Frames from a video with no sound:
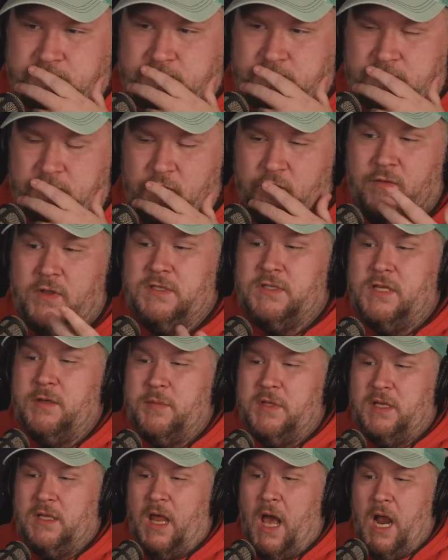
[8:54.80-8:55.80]
If I was going to
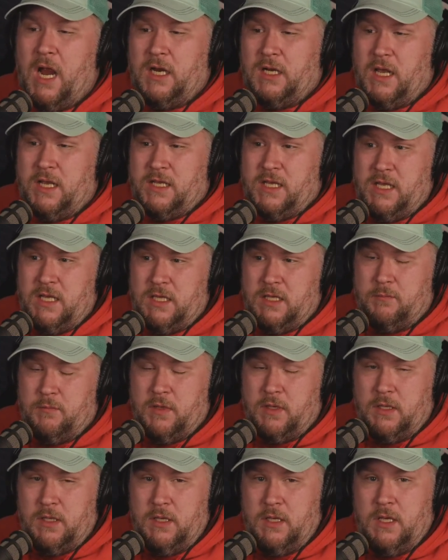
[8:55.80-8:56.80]
be a liar like him,
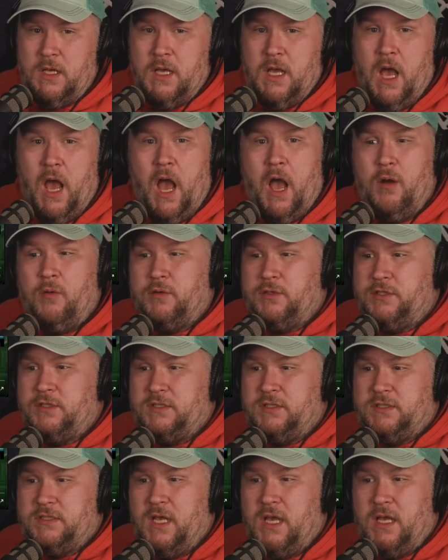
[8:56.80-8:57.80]
I would
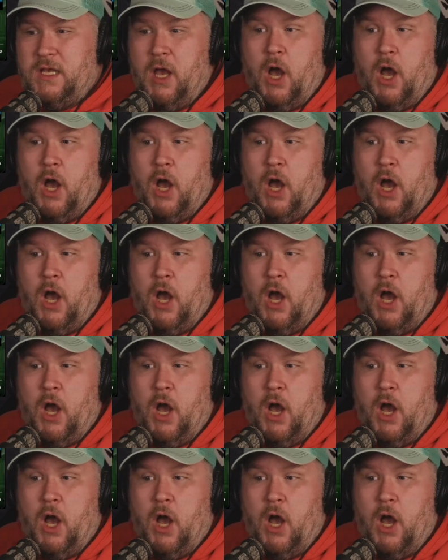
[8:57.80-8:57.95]
just say,